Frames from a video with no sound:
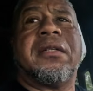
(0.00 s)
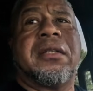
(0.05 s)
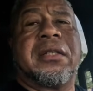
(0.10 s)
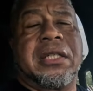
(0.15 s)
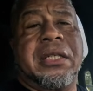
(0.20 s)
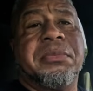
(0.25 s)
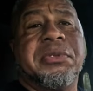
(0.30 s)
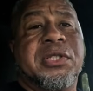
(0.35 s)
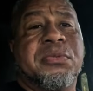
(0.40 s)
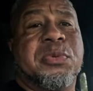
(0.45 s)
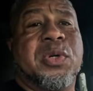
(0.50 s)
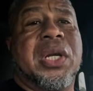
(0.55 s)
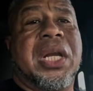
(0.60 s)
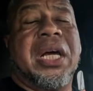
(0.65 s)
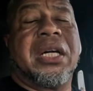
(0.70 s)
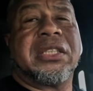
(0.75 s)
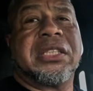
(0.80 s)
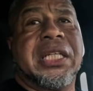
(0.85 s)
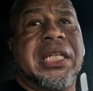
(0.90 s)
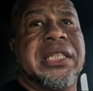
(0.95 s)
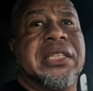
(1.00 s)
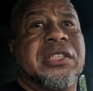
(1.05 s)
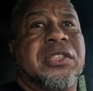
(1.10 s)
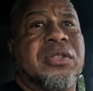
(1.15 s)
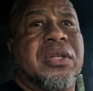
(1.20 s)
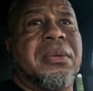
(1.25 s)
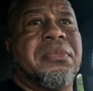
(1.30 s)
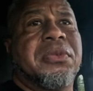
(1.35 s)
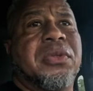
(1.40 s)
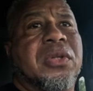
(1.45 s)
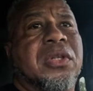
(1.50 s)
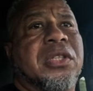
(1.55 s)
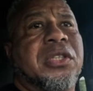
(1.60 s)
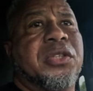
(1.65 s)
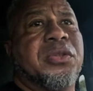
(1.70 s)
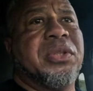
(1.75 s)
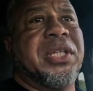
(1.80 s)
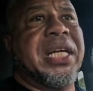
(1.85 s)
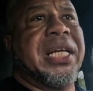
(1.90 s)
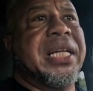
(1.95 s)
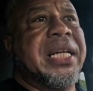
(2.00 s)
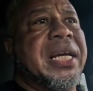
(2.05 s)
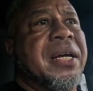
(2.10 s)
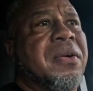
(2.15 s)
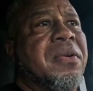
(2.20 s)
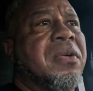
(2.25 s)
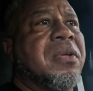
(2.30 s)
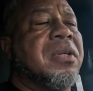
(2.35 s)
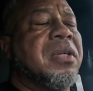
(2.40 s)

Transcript: Give me some more Loctite, so I'm going to do that now